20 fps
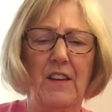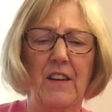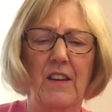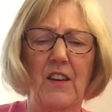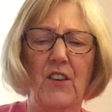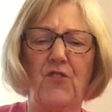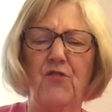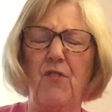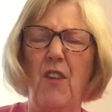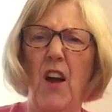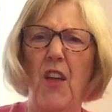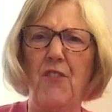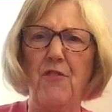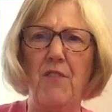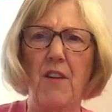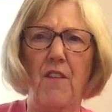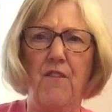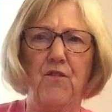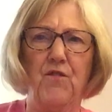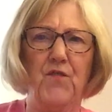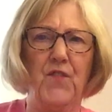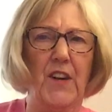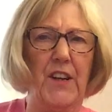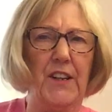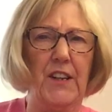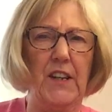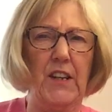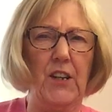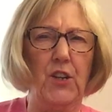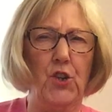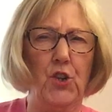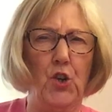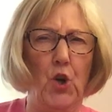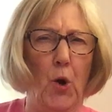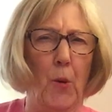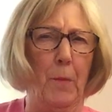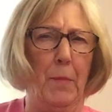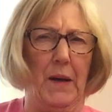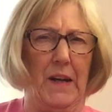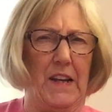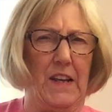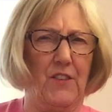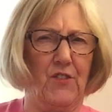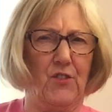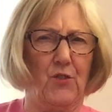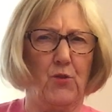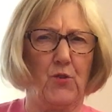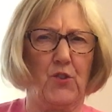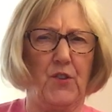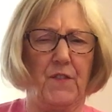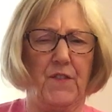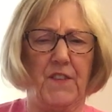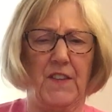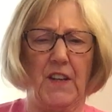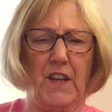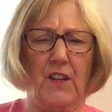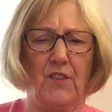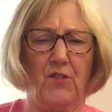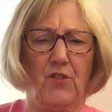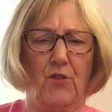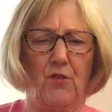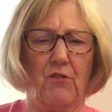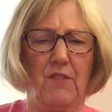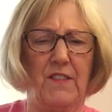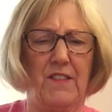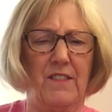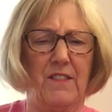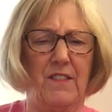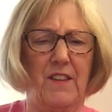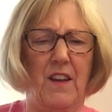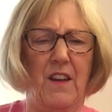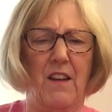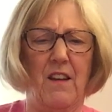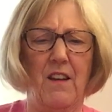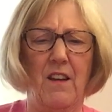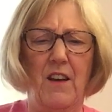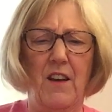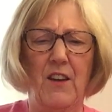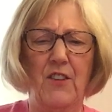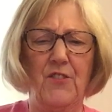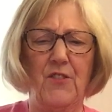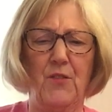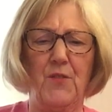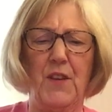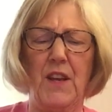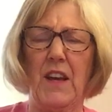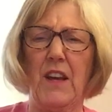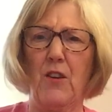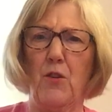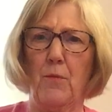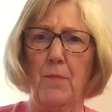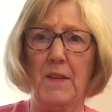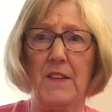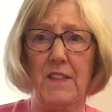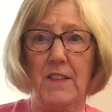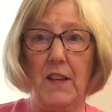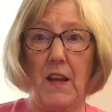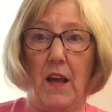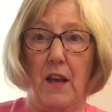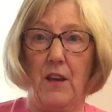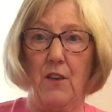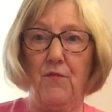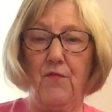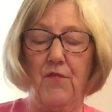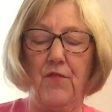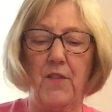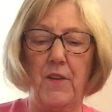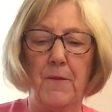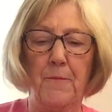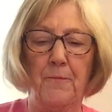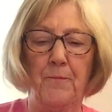"It's rather a funny, knobbly sort of seesaw, isn't it? Do you think it'll be safe?"